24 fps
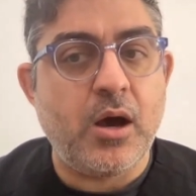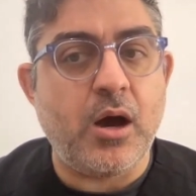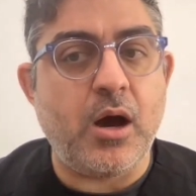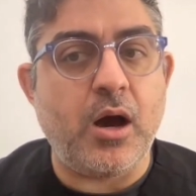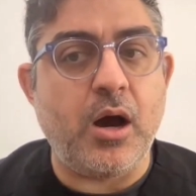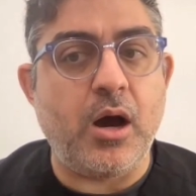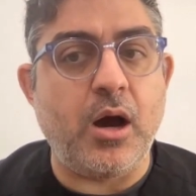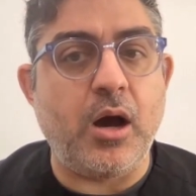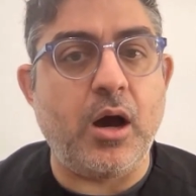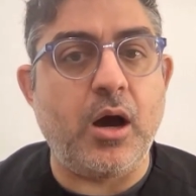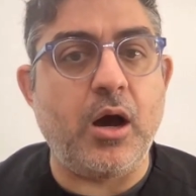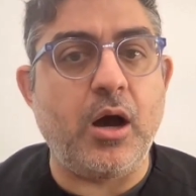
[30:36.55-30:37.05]

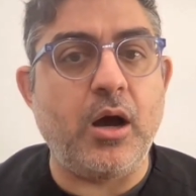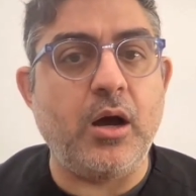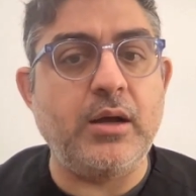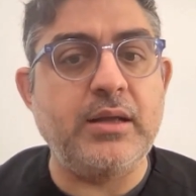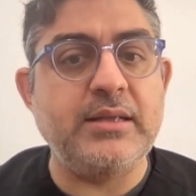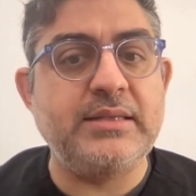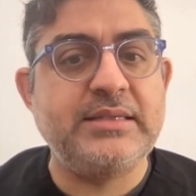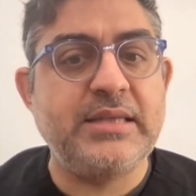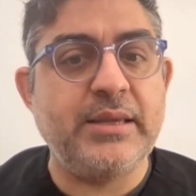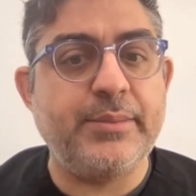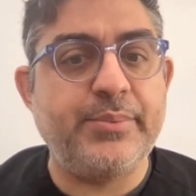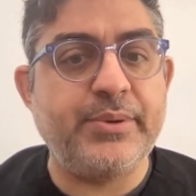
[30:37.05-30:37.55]
Uh,
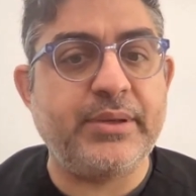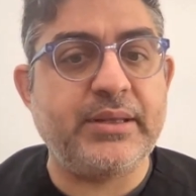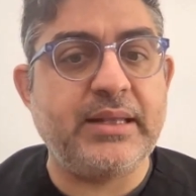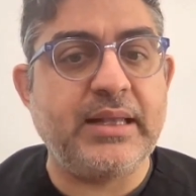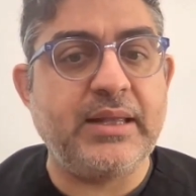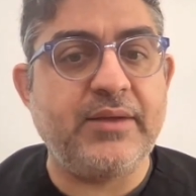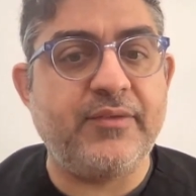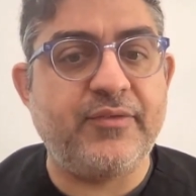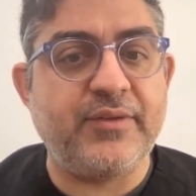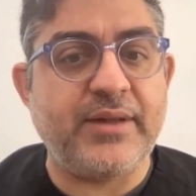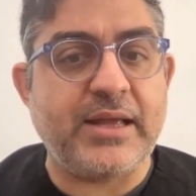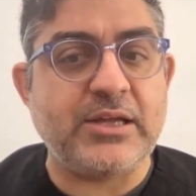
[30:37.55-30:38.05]
typically,
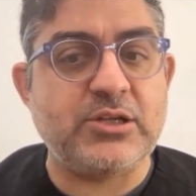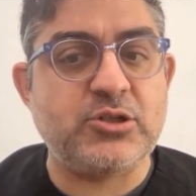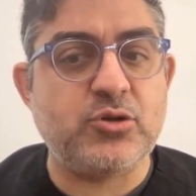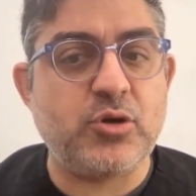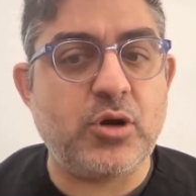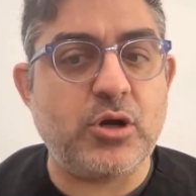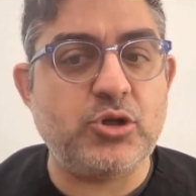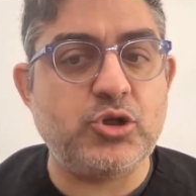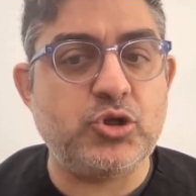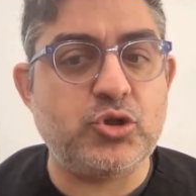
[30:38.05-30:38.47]
finasteride